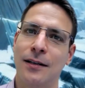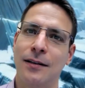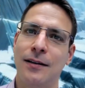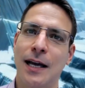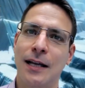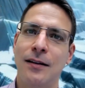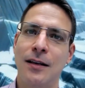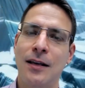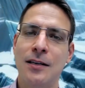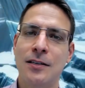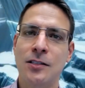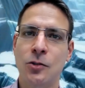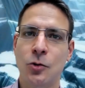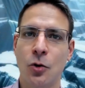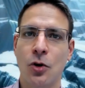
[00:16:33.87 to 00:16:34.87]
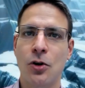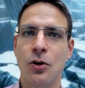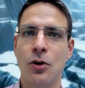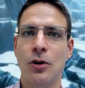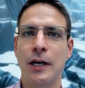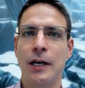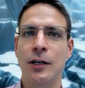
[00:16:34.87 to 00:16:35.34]
That the
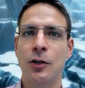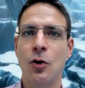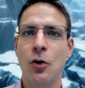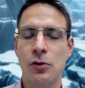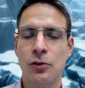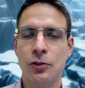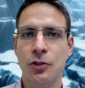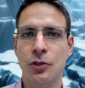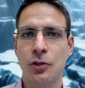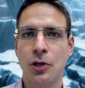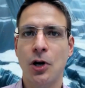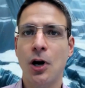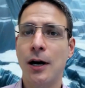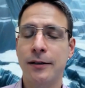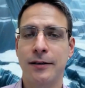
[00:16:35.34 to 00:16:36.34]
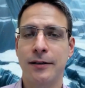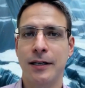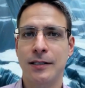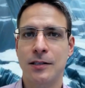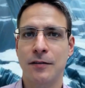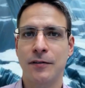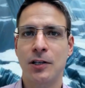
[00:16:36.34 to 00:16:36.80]
historical and cultural
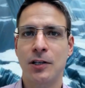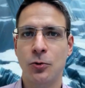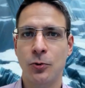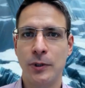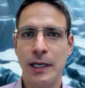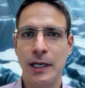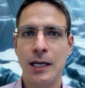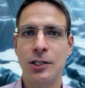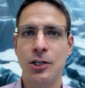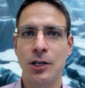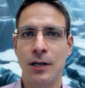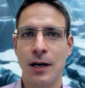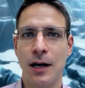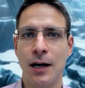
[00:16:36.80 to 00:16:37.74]
context of the creation